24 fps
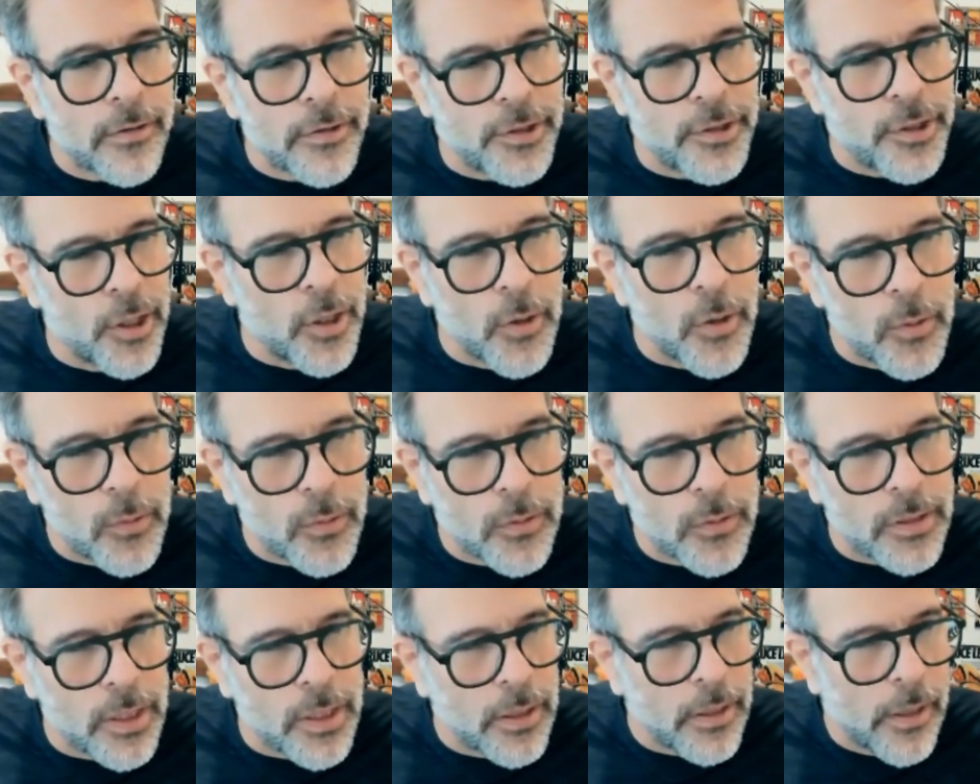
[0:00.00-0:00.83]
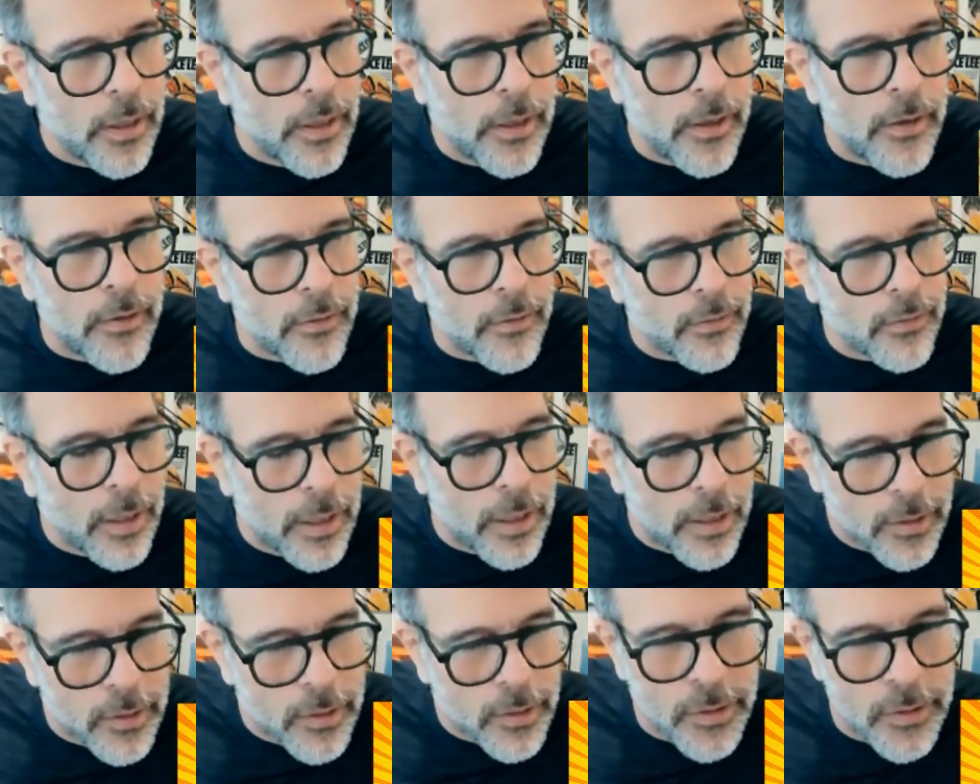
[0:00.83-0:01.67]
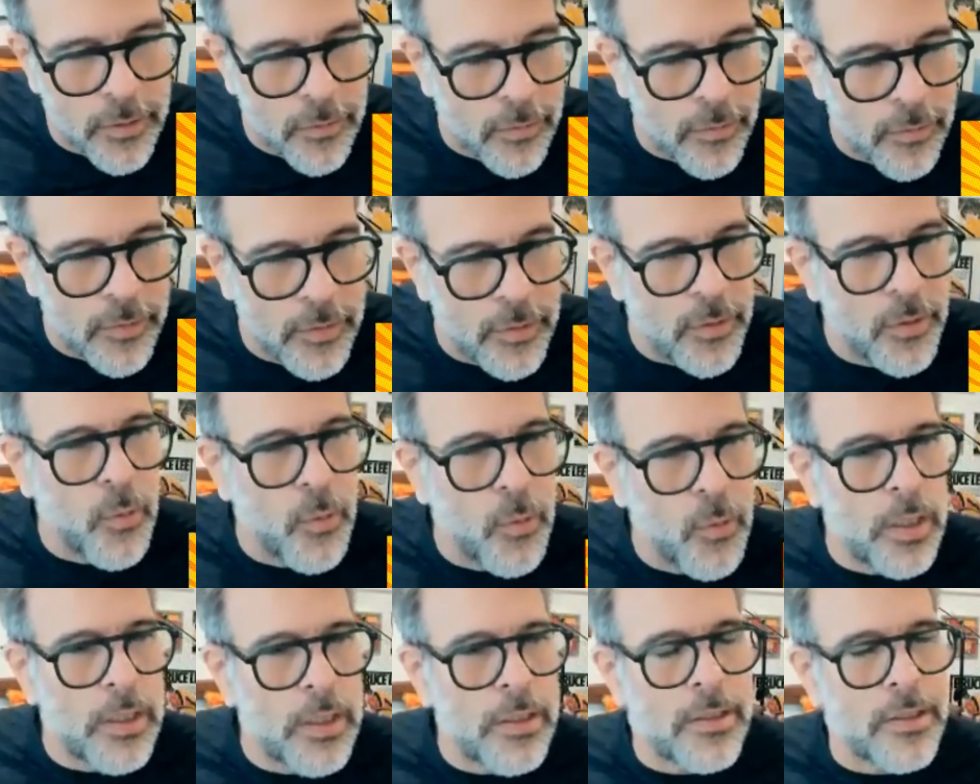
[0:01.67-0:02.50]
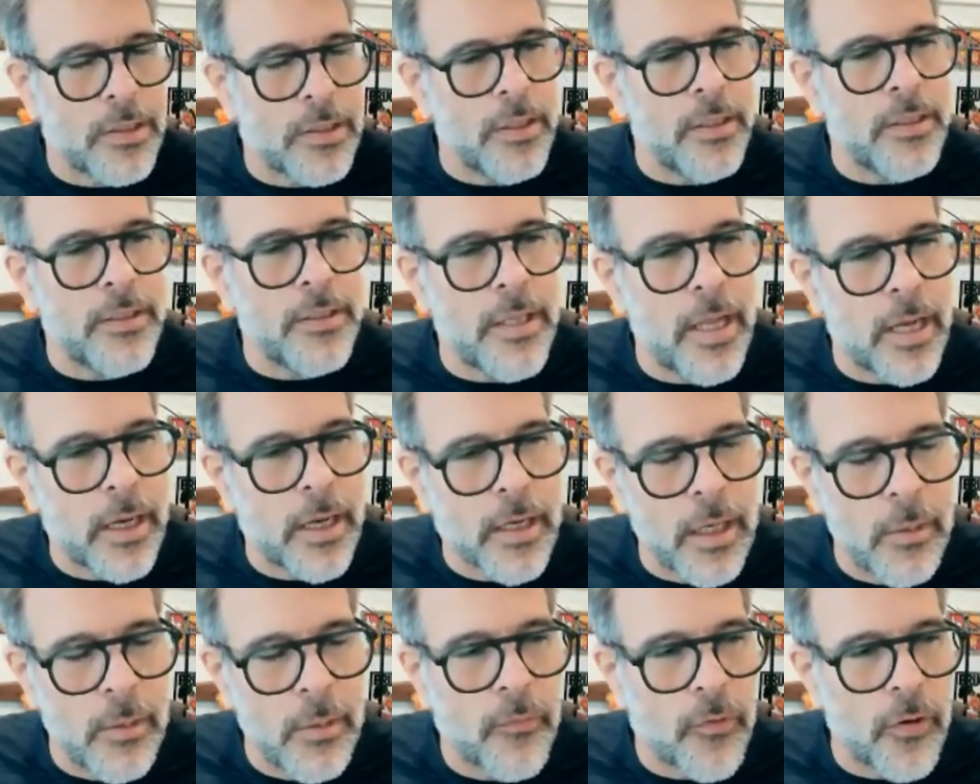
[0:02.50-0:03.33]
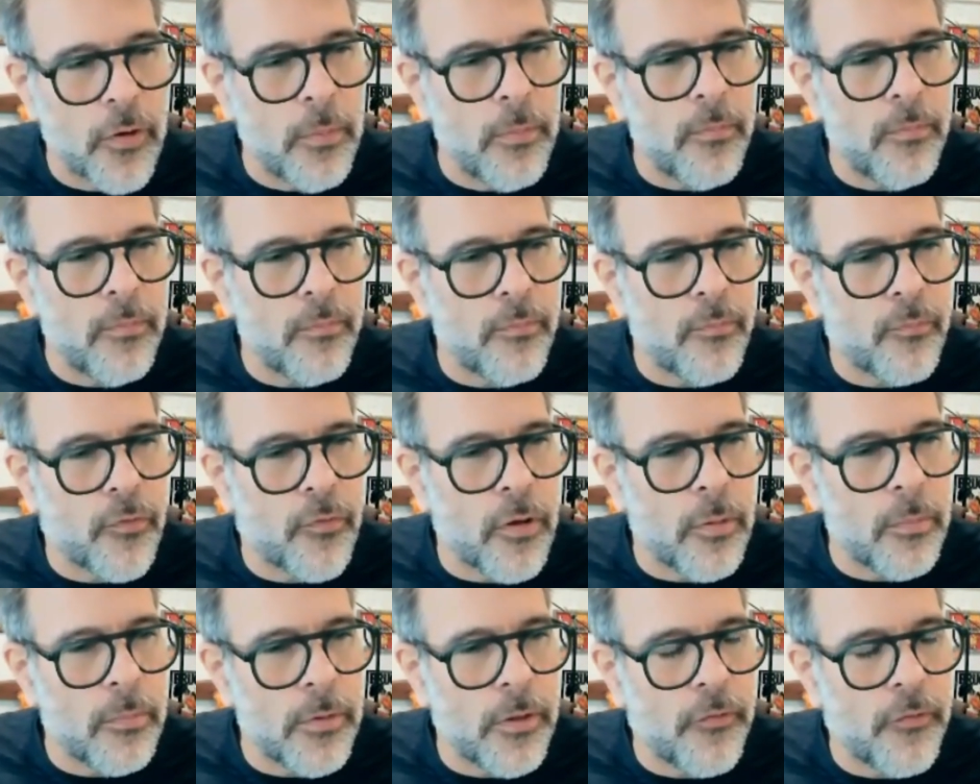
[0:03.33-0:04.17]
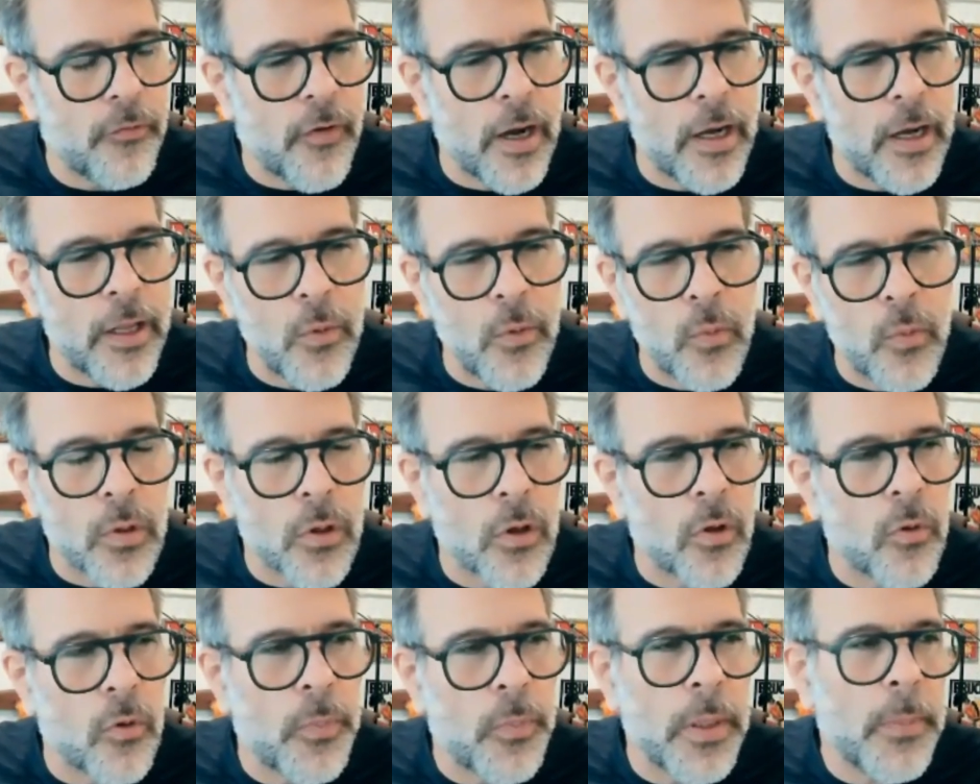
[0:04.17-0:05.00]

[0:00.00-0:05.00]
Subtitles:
jokes and inner like nuances that come from the fighting world.